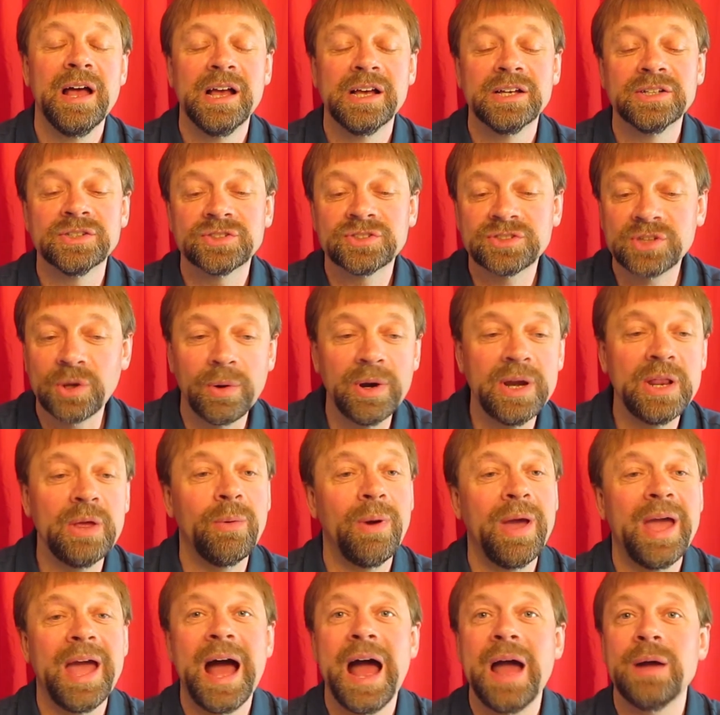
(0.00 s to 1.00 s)
So
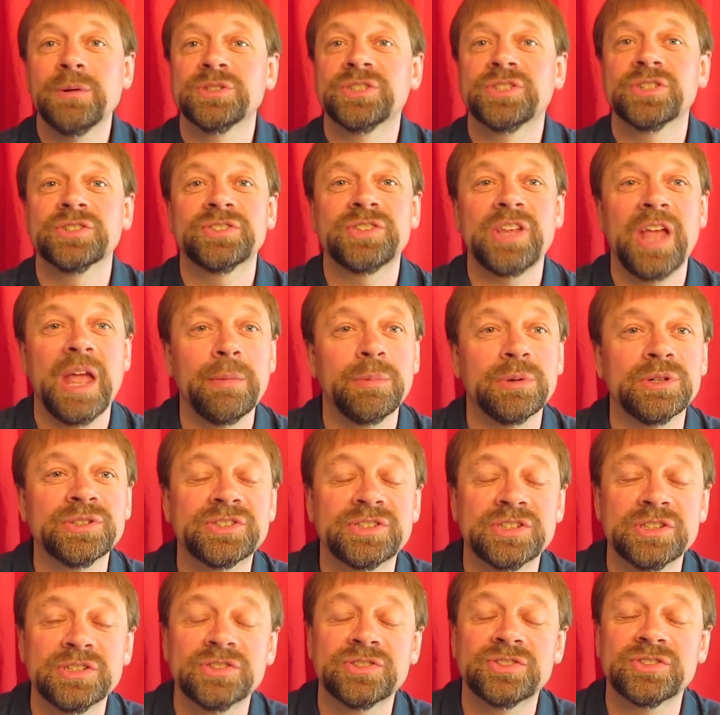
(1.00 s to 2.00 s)
anyway, I was just able
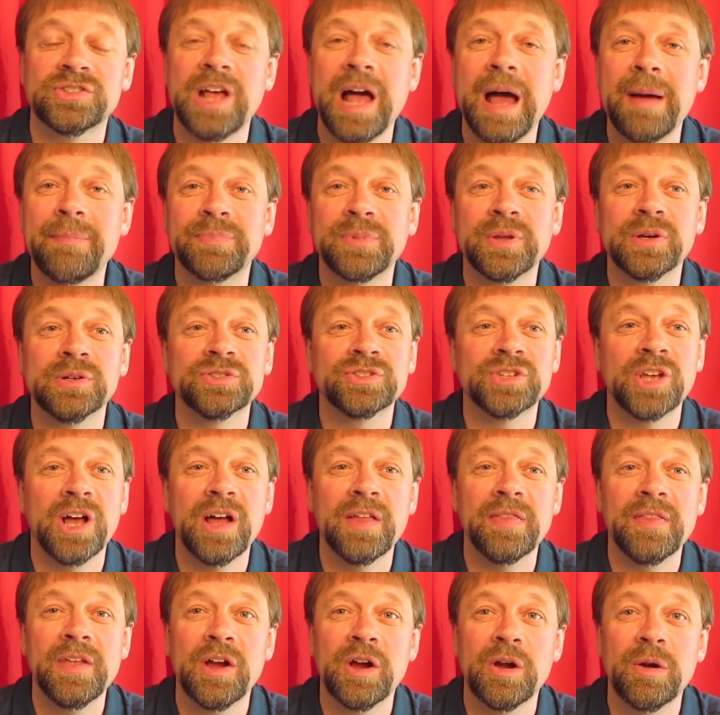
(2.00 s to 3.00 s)
to slap those
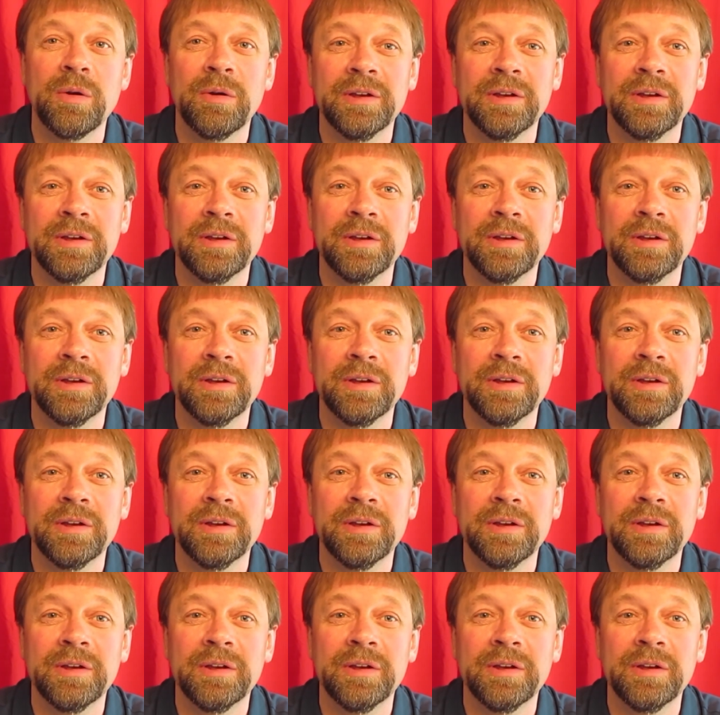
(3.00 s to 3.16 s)
on there